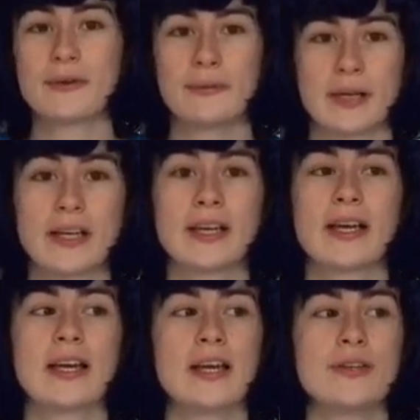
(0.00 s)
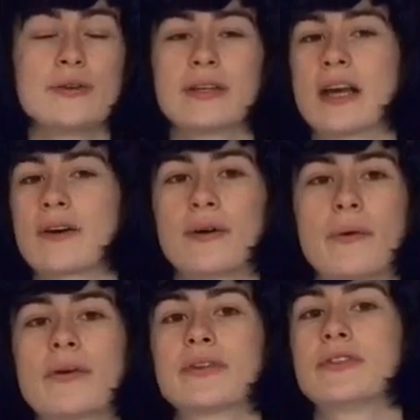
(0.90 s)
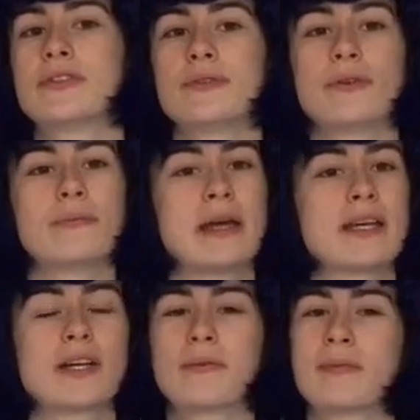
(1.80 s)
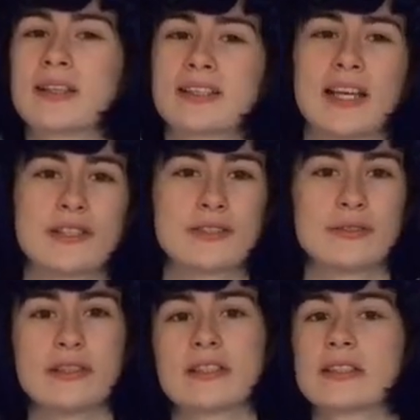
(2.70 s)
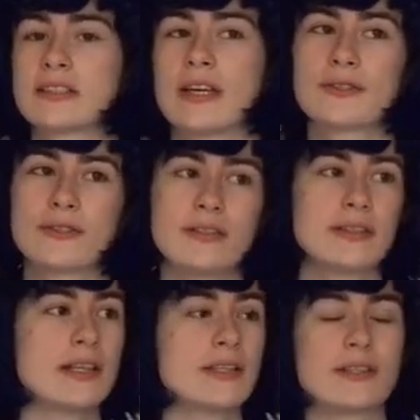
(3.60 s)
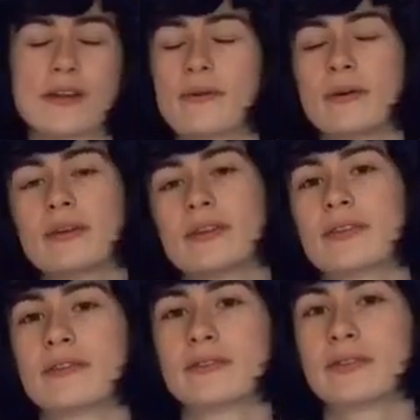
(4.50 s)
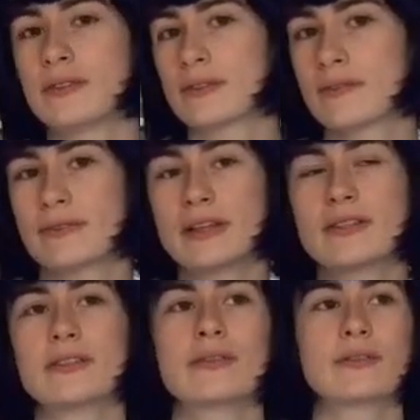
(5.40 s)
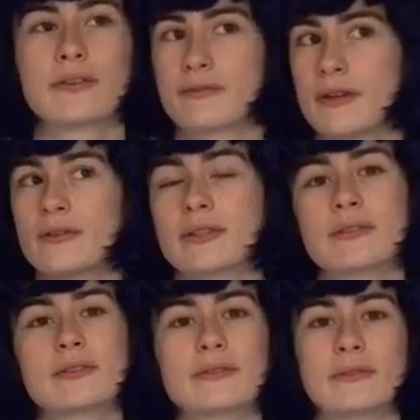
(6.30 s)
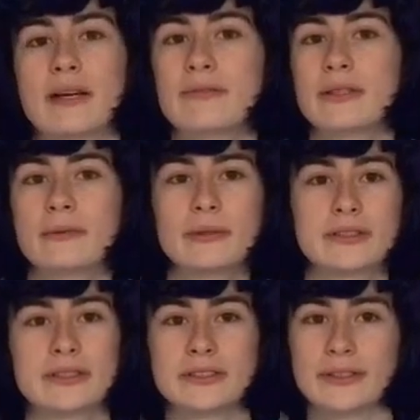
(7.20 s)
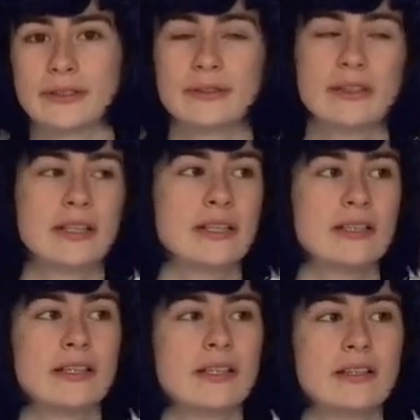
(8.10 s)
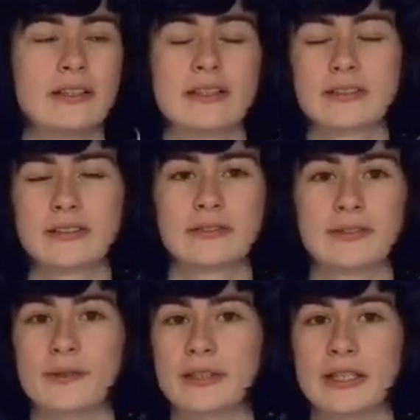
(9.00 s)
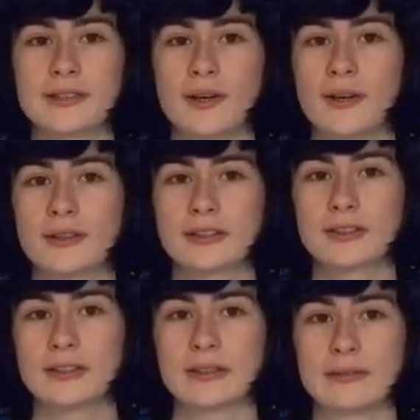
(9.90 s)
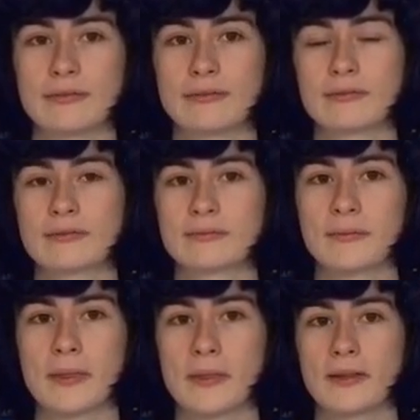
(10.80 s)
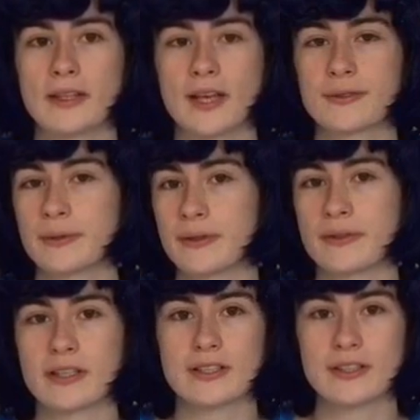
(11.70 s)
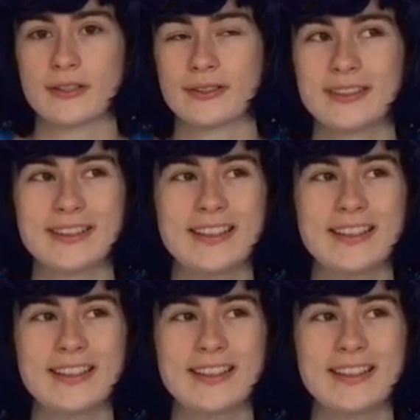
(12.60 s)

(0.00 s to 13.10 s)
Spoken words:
your wig, you can now go on to do your makeup, accessories, etc. and then go on to your convention or your photos or whatever you want to do. Your TikToks, if that's what you're into.